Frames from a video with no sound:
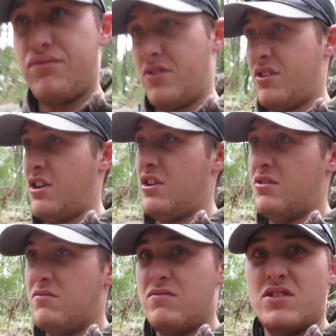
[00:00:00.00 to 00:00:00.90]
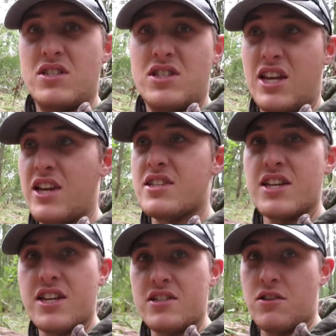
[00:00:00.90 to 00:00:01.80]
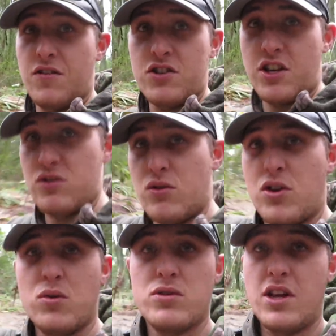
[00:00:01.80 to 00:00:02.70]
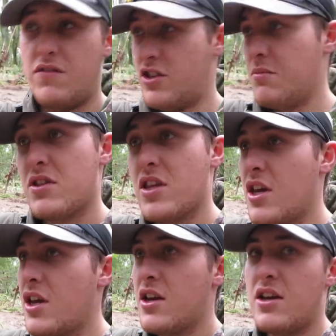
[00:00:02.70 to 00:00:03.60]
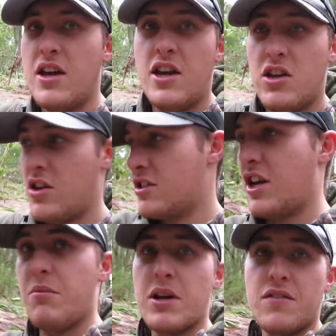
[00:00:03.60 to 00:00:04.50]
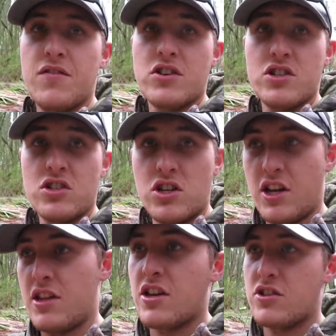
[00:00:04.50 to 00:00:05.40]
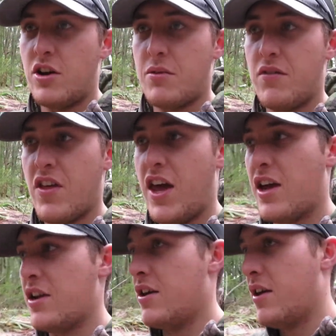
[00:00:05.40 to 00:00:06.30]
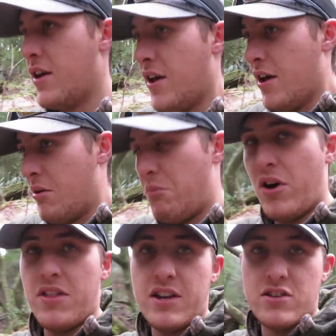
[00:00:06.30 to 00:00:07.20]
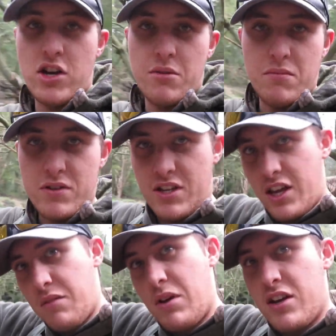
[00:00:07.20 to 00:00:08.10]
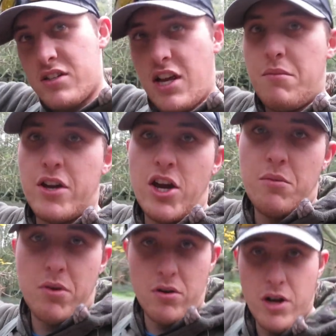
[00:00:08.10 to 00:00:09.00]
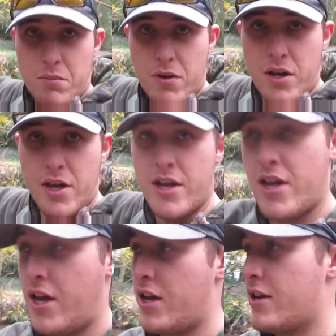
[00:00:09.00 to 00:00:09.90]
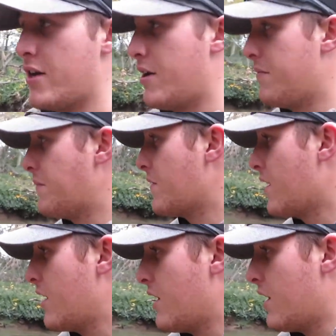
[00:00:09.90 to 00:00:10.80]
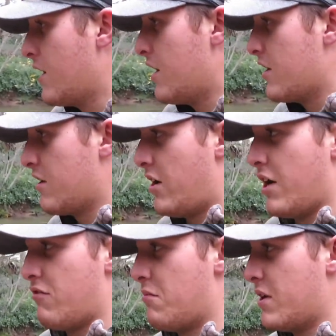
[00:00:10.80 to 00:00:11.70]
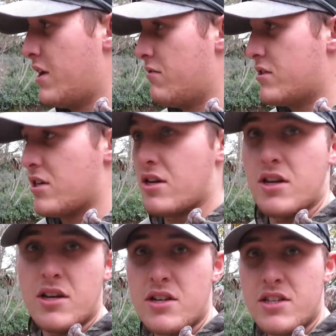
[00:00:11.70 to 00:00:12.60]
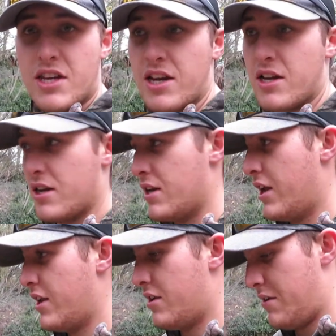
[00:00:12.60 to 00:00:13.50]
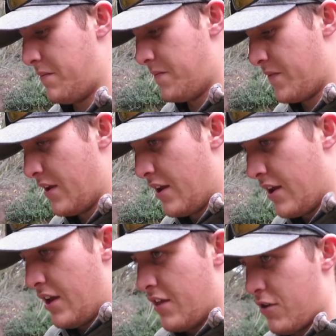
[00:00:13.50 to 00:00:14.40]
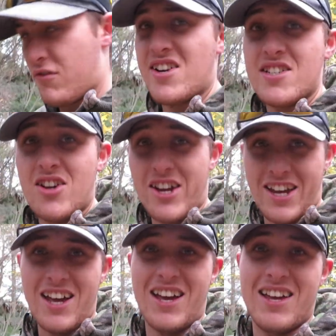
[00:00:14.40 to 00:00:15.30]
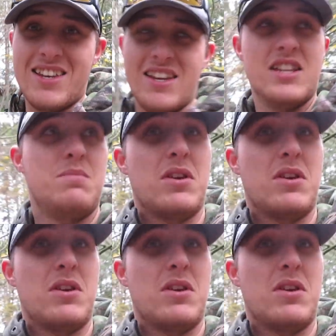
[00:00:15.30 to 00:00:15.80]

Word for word: you know 10 seconds the fish does all the cool stuff it jumps in the air you can see how big the fish is you get the excitement of the angler but by that time it's taken me to start my GoPro up and um, yeah I haven't been able to to get it and um, the reason I can't is